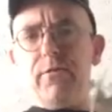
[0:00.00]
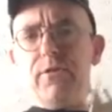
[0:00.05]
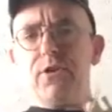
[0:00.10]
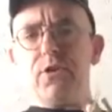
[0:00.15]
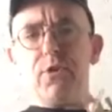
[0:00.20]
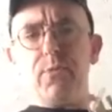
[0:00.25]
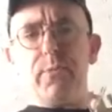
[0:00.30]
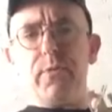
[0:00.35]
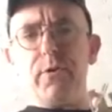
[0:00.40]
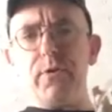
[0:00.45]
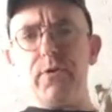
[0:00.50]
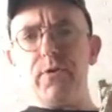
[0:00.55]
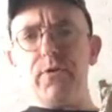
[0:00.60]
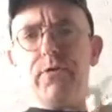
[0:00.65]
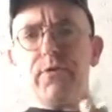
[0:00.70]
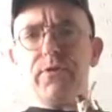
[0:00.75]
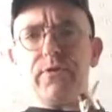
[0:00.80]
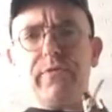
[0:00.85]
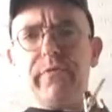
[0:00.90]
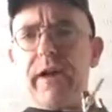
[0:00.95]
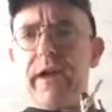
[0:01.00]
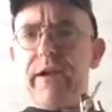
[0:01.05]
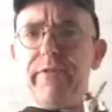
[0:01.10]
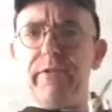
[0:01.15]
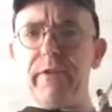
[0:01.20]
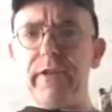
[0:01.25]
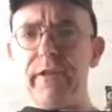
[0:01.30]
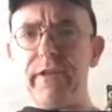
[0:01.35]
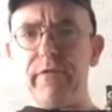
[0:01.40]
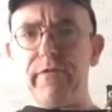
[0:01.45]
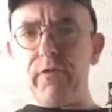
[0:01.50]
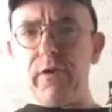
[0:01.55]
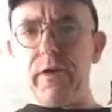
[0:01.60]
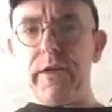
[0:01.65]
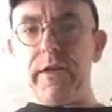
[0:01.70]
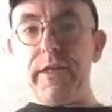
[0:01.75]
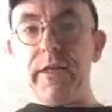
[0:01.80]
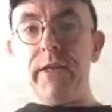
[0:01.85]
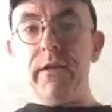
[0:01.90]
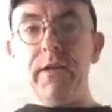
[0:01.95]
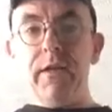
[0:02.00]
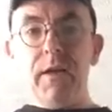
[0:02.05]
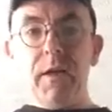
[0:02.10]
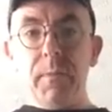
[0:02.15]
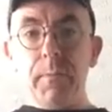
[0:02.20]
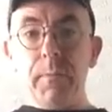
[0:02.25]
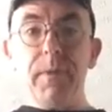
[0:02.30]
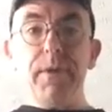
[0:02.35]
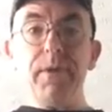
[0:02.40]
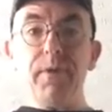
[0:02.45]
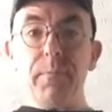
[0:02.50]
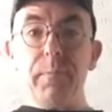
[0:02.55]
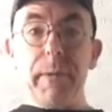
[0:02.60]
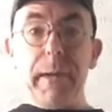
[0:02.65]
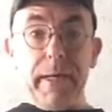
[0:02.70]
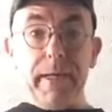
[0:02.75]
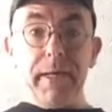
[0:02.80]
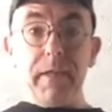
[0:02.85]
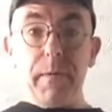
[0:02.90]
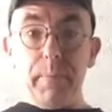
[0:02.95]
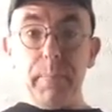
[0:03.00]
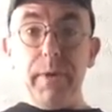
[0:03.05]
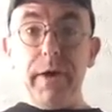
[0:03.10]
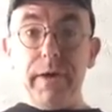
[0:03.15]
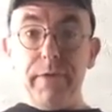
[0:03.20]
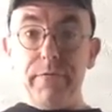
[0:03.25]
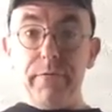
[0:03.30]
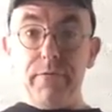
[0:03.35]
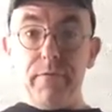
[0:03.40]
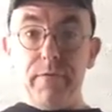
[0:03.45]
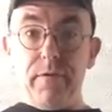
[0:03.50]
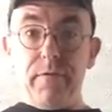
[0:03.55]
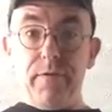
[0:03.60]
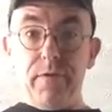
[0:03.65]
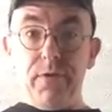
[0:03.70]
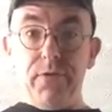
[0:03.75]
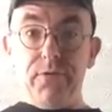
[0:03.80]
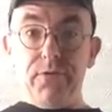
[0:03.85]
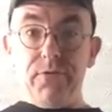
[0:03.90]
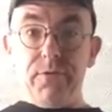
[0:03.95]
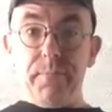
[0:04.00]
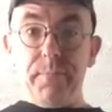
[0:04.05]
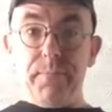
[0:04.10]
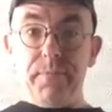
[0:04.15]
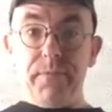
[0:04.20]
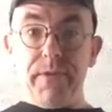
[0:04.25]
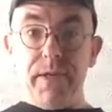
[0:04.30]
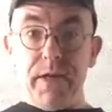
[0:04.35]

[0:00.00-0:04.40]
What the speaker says: super survival kit friendly, but they're a pain in the butt if you've ever used them.